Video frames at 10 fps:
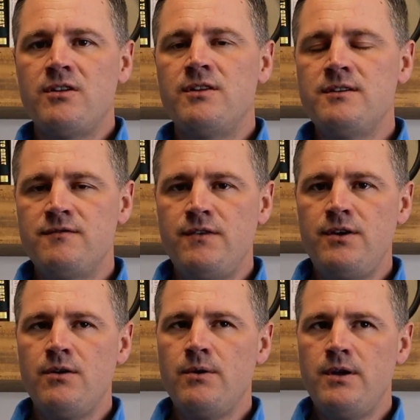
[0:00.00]
In this
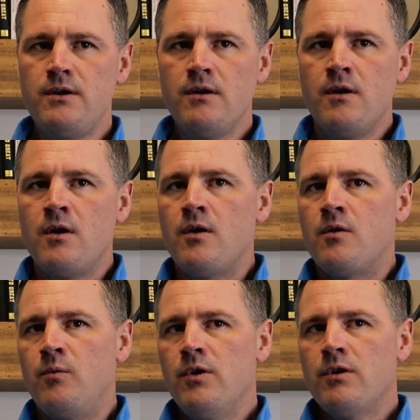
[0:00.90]
video here,
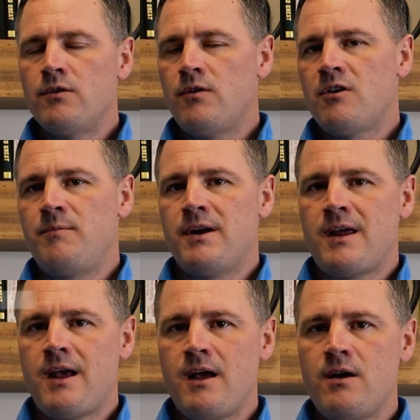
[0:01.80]
we're going to talk about
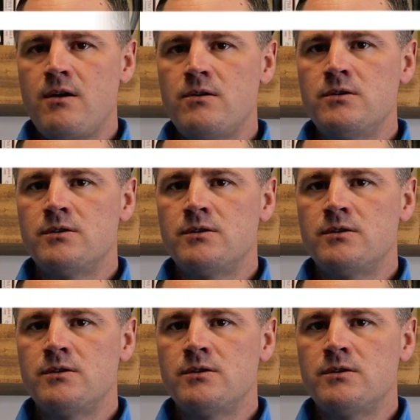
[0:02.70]
how